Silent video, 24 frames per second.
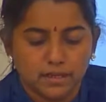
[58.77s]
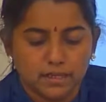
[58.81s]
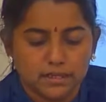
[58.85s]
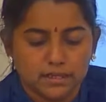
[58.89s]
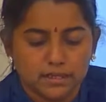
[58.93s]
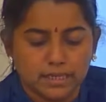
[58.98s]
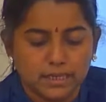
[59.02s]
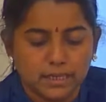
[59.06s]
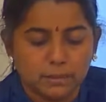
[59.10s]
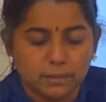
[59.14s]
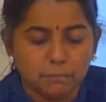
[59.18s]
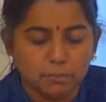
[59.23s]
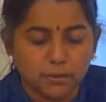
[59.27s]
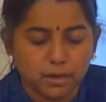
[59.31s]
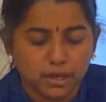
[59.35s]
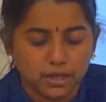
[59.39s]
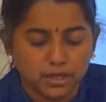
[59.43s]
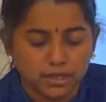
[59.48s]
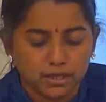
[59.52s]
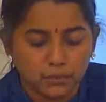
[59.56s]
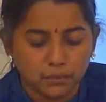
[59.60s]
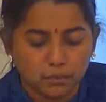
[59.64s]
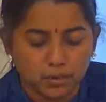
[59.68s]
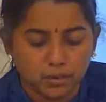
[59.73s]
The
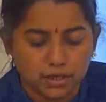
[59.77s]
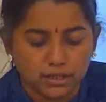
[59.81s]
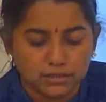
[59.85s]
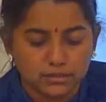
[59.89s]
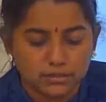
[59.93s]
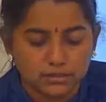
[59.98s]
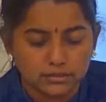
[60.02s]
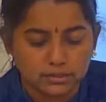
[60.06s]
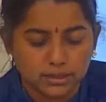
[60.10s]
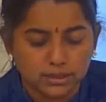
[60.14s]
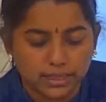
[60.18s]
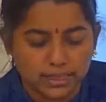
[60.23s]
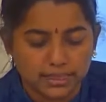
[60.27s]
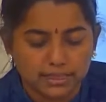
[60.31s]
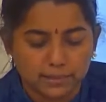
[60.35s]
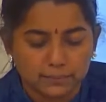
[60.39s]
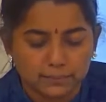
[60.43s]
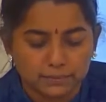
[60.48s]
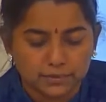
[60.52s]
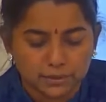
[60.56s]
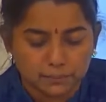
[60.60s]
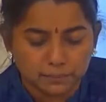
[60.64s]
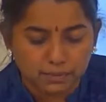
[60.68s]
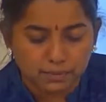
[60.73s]
employee wants to take
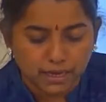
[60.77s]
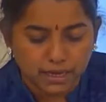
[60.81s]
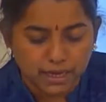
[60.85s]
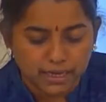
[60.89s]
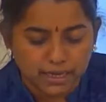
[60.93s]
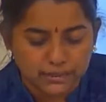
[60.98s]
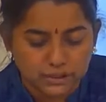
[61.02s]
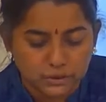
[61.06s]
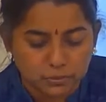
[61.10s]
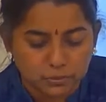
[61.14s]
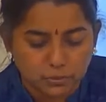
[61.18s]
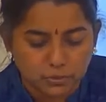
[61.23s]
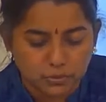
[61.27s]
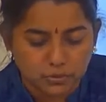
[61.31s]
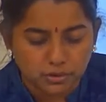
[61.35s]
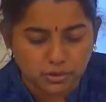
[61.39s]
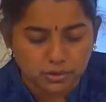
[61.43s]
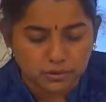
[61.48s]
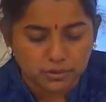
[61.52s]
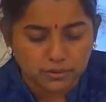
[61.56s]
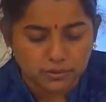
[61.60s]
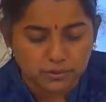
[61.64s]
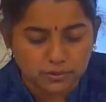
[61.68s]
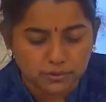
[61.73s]
up some transport.
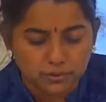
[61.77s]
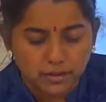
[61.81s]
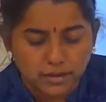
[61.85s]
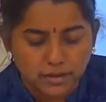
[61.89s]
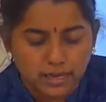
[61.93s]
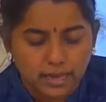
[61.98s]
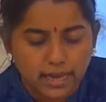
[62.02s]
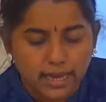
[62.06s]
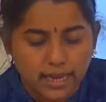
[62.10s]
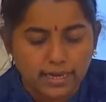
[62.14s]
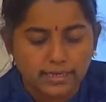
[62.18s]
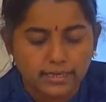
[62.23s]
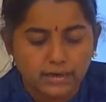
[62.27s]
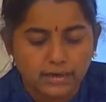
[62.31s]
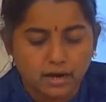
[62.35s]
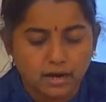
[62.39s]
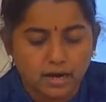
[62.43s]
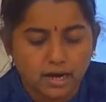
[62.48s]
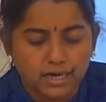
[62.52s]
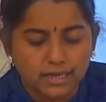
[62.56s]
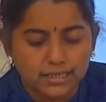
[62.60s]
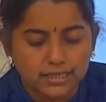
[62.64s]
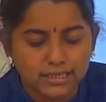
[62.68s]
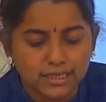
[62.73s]
And
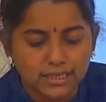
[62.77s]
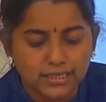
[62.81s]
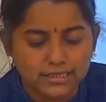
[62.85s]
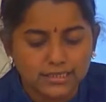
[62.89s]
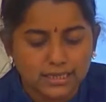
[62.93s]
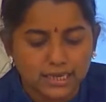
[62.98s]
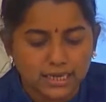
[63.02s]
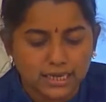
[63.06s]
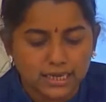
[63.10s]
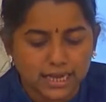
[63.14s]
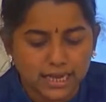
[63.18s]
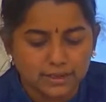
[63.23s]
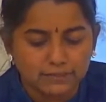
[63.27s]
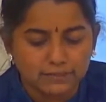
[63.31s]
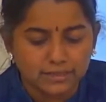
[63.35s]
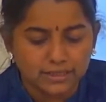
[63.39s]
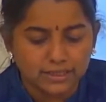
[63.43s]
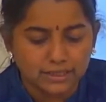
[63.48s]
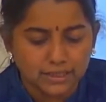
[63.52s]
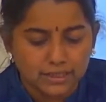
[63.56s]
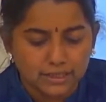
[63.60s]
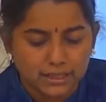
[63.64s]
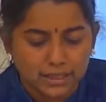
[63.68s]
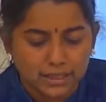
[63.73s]
all these are having